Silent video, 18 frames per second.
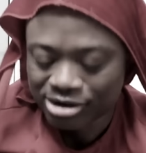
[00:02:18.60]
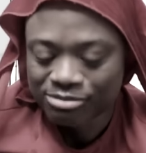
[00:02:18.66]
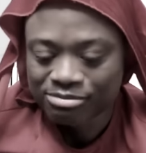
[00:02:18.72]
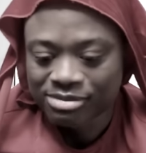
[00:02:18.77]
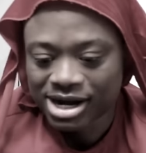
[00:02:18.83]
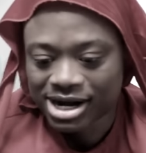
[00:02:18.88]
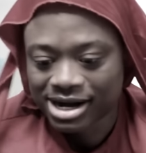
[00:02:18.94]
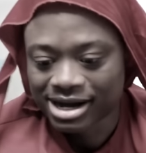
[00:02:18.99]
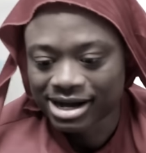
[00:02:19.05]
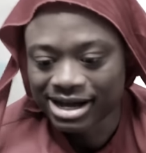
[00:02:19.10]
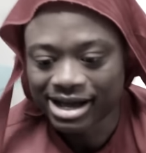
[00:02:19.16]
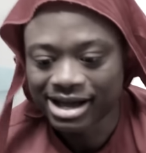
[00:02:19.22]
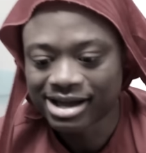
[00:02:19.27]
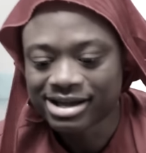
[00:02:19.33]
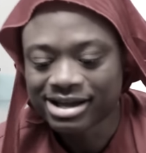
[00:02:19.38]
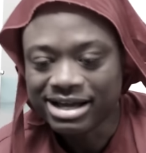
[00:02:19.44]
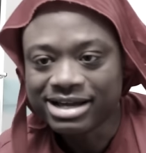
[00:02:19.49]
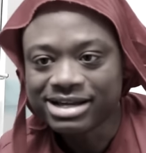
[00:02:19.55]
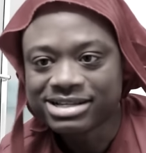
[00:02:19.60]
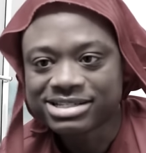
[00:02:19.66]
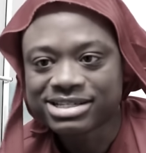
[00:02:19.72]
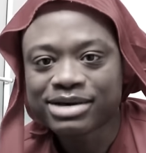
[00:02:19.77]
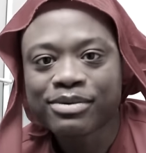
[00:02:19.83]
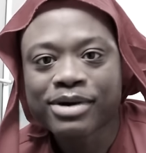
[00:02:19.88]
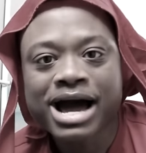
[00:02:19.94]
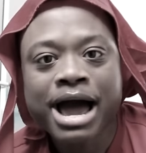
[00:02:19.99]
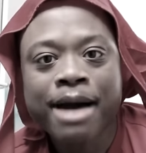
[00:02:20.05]
Oh my God.
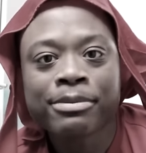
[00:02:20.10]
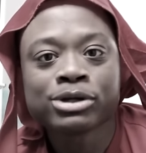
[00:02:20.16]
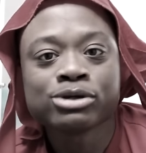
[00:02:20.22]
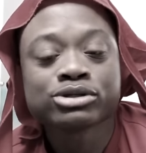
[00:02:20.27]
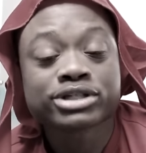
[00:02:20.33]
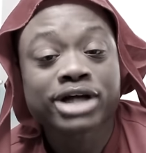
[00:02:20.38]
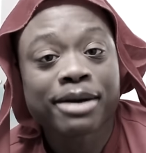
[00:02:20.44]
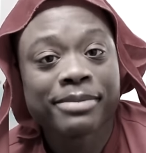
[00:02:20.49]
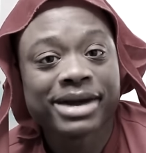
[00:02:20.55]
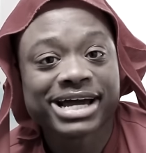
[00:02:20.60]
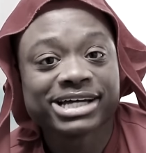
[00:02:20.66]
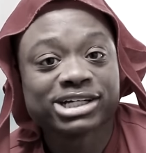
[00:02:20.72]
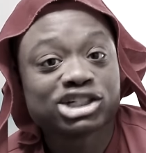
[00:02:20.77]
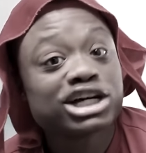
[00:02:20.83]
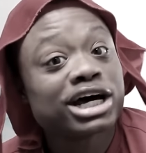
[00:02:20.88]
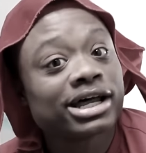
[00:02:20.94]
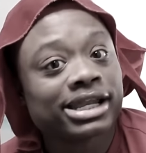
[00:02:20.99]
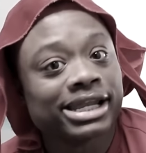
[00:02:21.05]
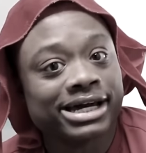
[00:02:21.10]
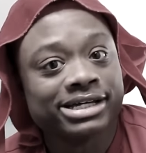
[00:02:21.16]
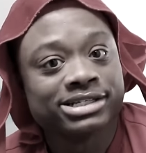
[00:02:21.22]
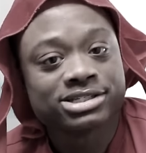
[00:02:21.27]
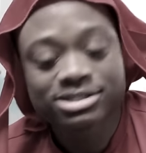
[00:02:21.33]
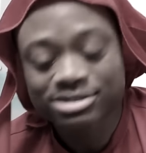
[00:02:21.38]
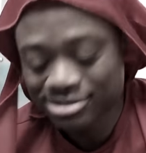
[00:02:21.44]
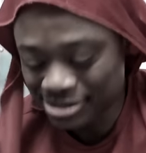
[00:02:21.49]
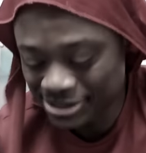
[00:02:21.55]
See what happened? You start making
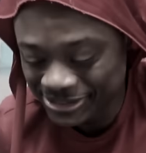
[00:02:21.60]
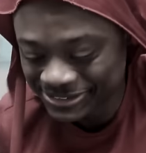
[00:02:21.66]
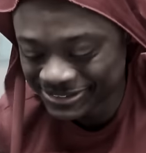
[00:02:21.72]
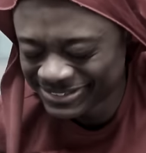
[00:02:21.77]
chitlins.